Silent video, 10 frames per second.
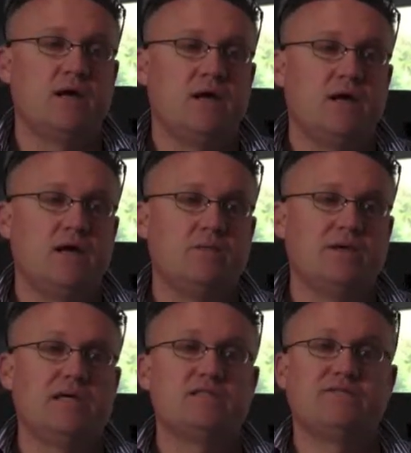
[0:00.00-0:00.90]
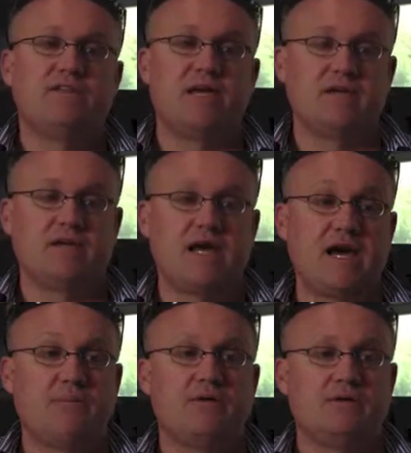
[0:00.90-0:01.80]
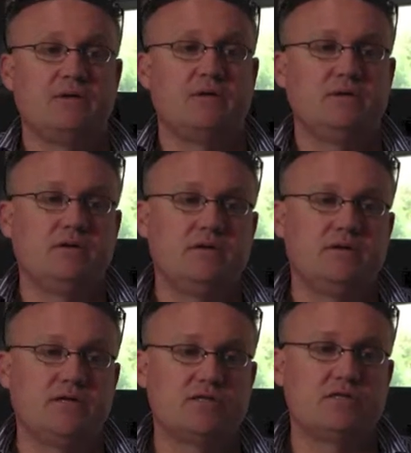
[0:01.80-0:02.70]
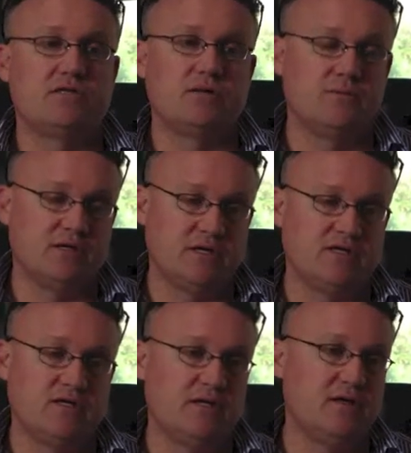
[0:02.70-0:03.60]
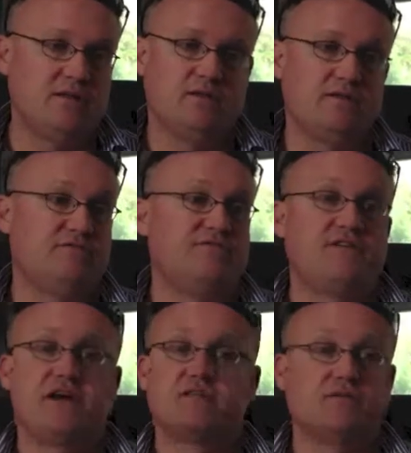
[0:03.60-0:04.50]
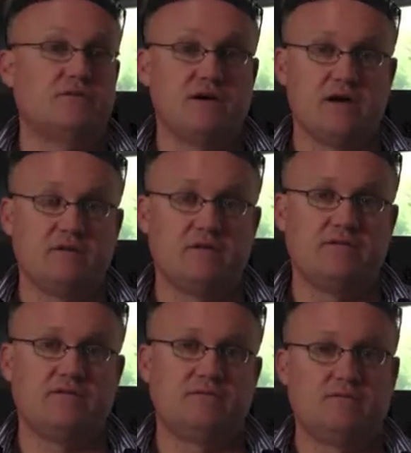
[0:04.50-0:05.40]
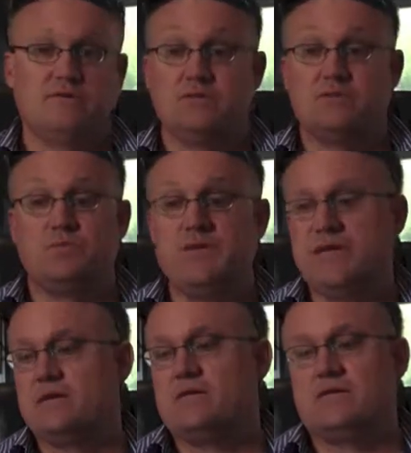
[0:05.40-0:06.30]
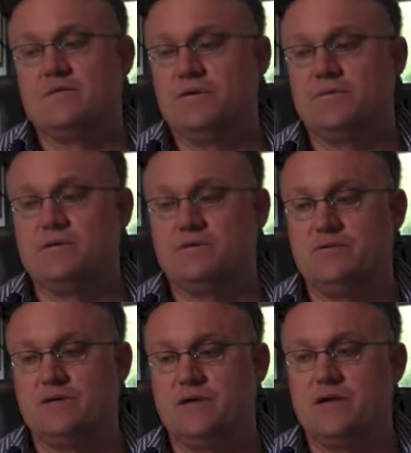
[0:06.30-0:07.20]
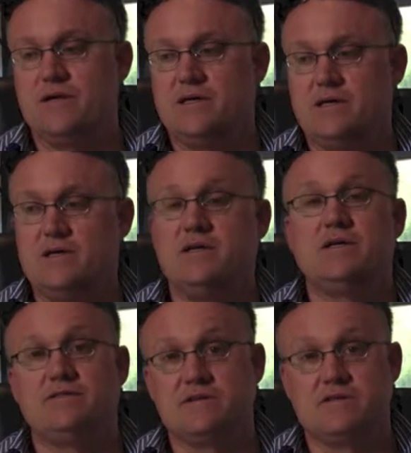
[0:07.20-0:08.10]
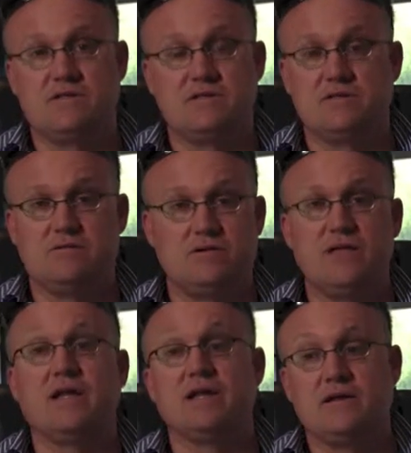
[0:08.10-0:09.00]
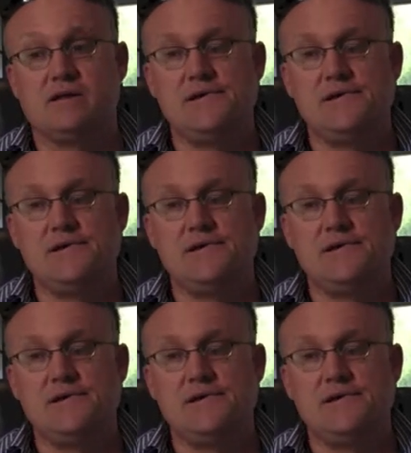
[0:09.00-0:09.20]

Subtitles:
And because of that gap in international legal protection and the facts on the ground, as we speak, there are people who are in need of assistance who aren't getting it,